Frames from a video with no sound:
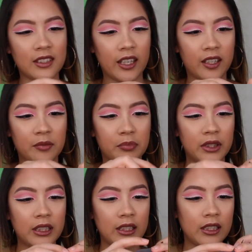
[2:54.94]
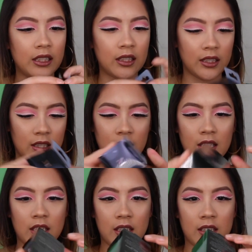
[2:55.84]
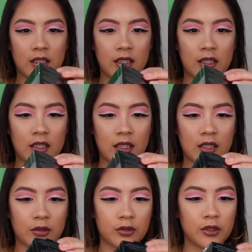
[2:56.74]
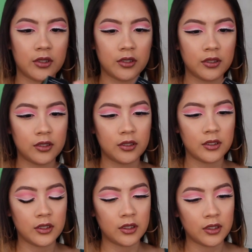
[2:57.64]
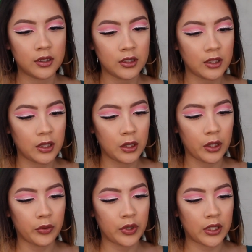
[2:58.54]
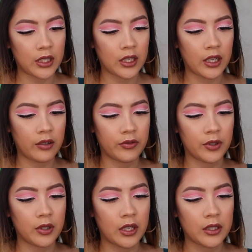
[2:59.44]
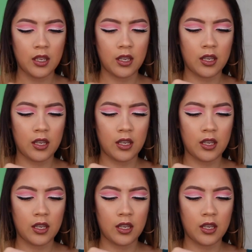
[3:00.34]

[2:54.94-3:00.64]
It's completely sealed. I want to get it out for you guys.